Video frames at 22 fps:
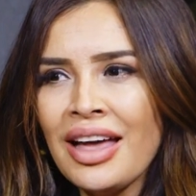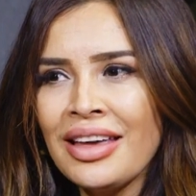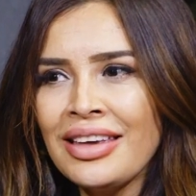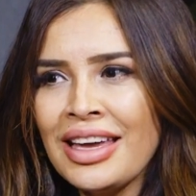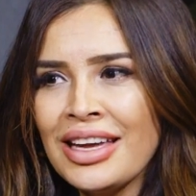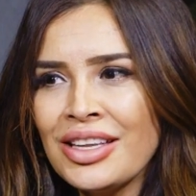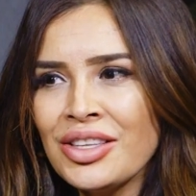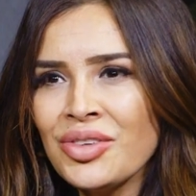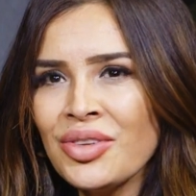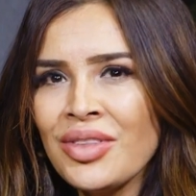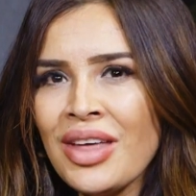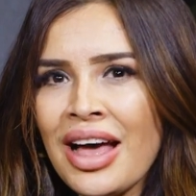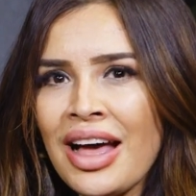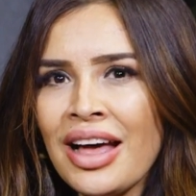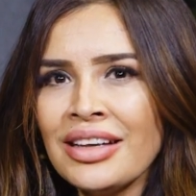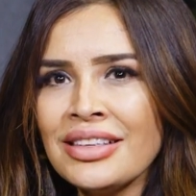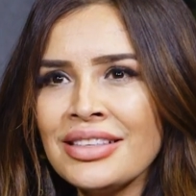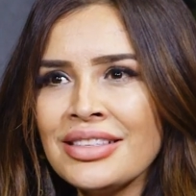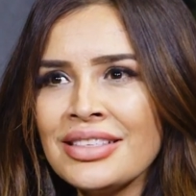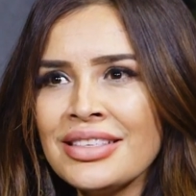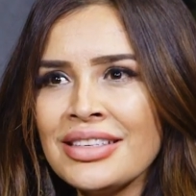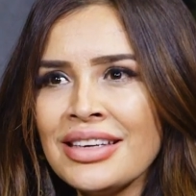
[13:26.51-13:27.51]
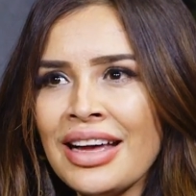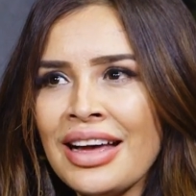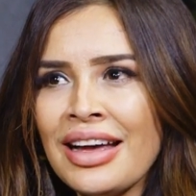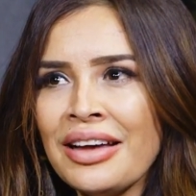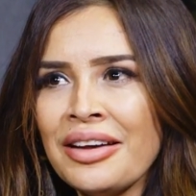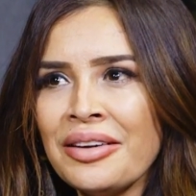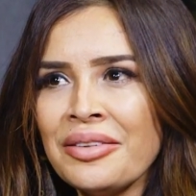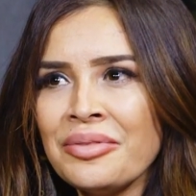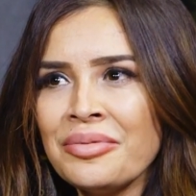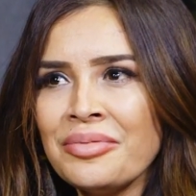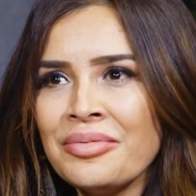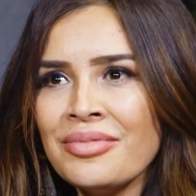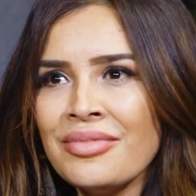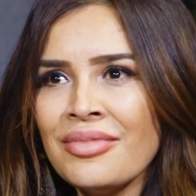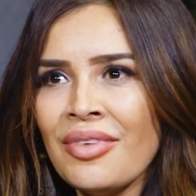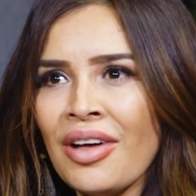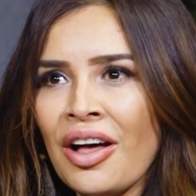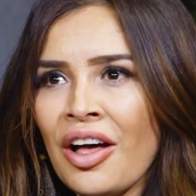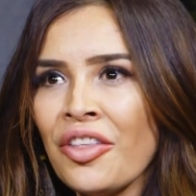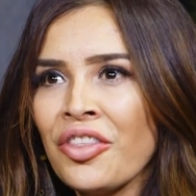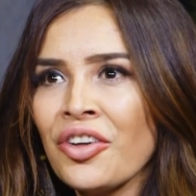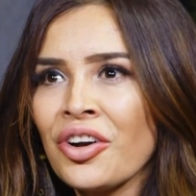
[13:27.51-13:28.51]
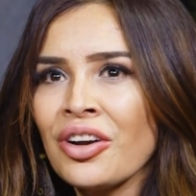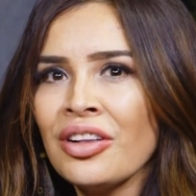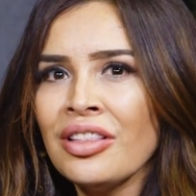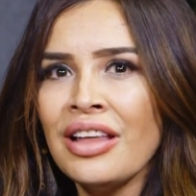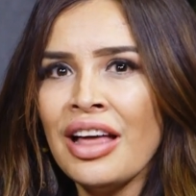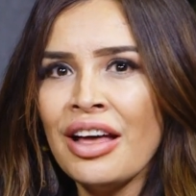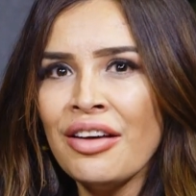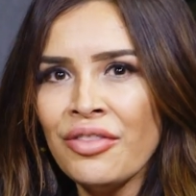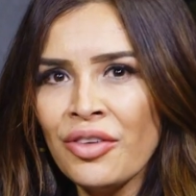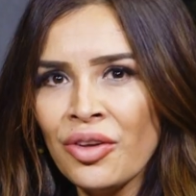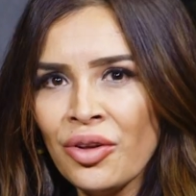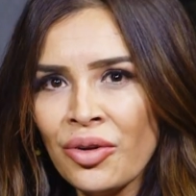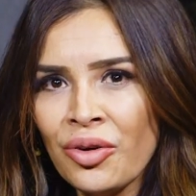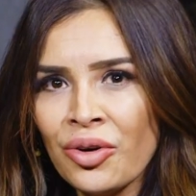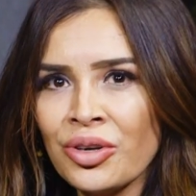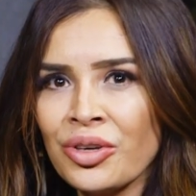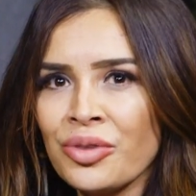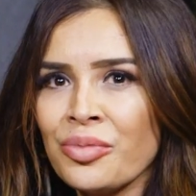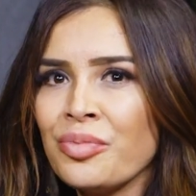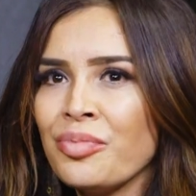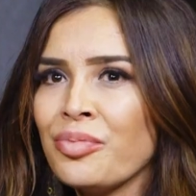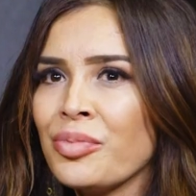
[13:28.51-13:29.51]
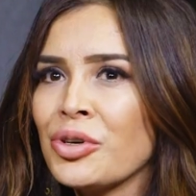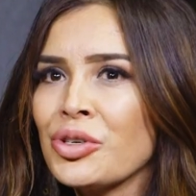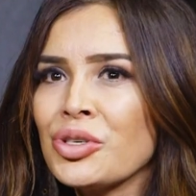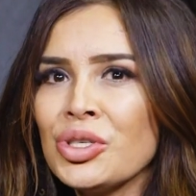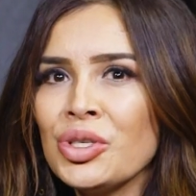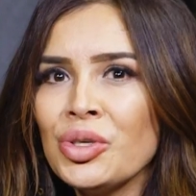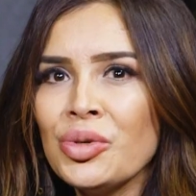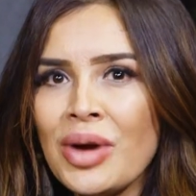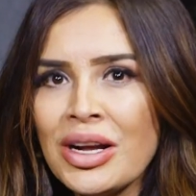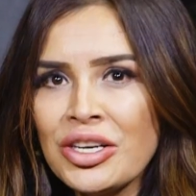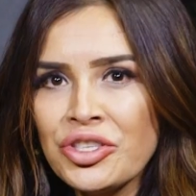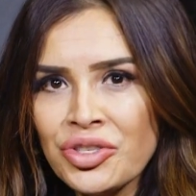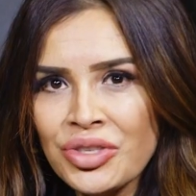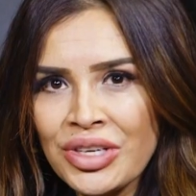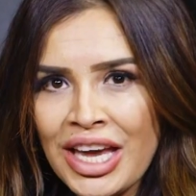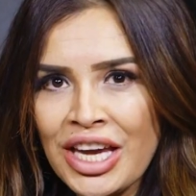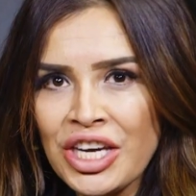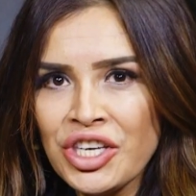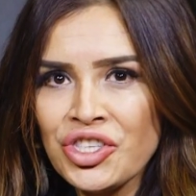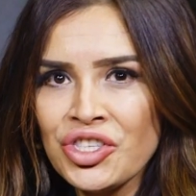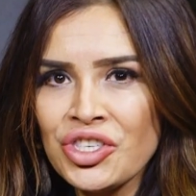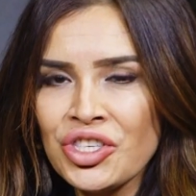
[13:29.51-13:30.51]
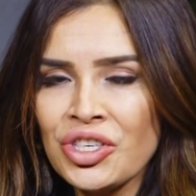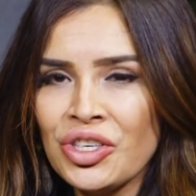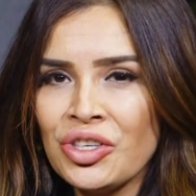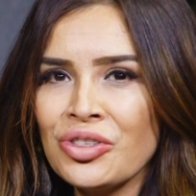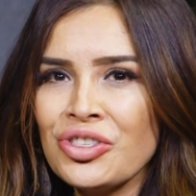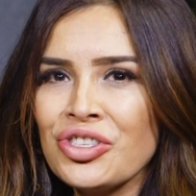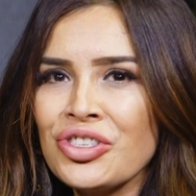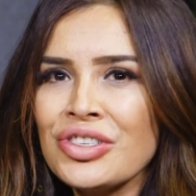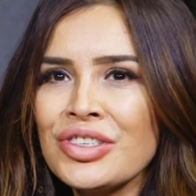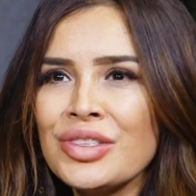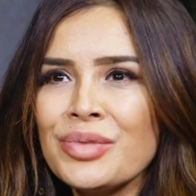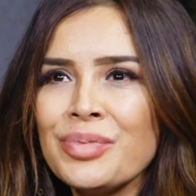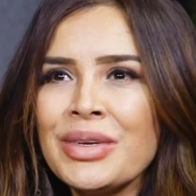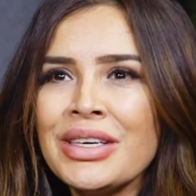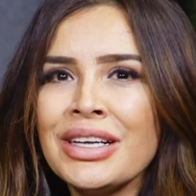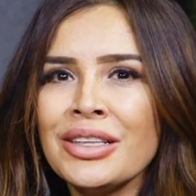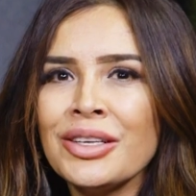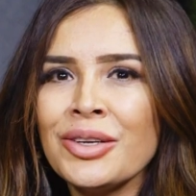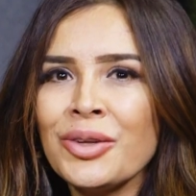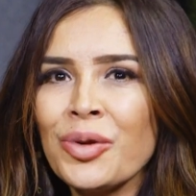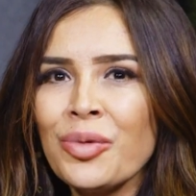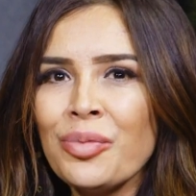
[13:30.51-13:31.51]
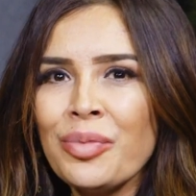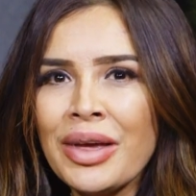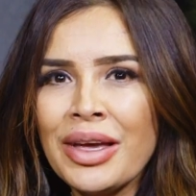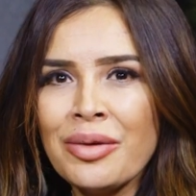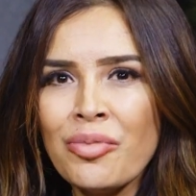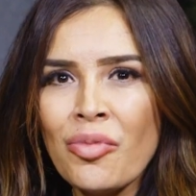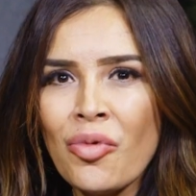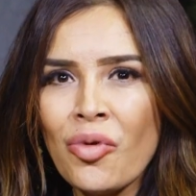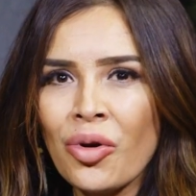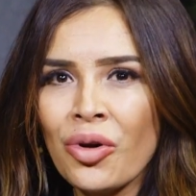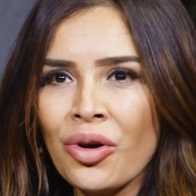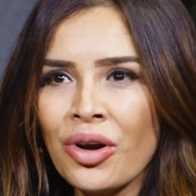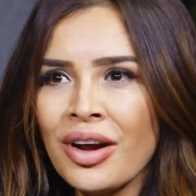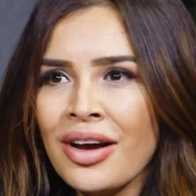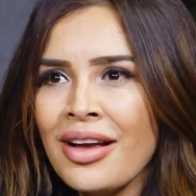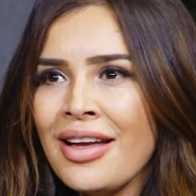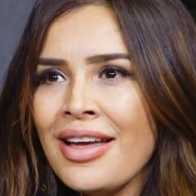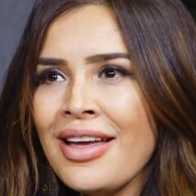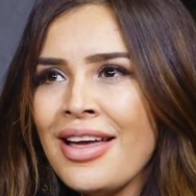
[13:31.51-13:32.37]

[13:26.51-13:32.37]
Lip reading: get to that other level, or pursue education, or just be a little bit more